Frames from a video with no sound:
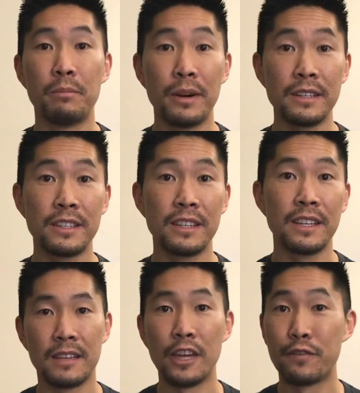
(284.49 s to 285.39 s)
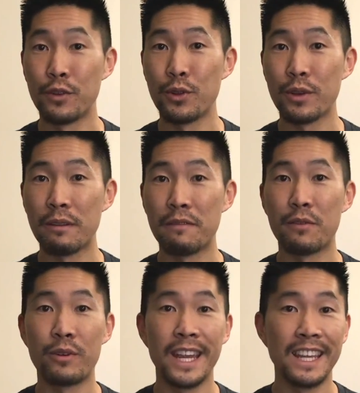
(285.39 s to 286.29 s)
But if you're looking
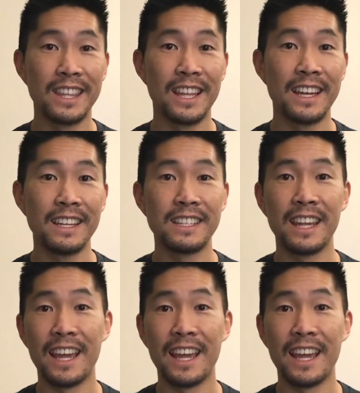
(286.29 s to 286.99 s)
for a light